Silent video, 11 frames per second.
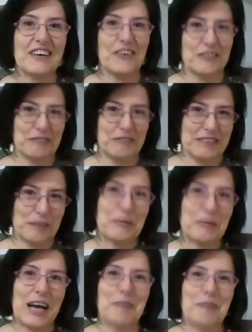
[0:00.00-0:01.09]
on this
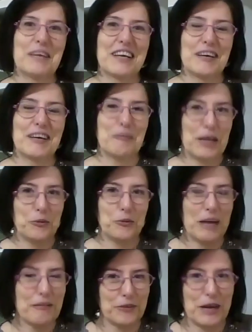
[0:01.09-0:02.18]
upcoming May
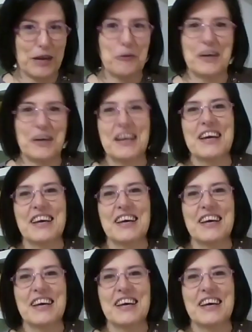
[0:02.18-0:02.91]
12th on our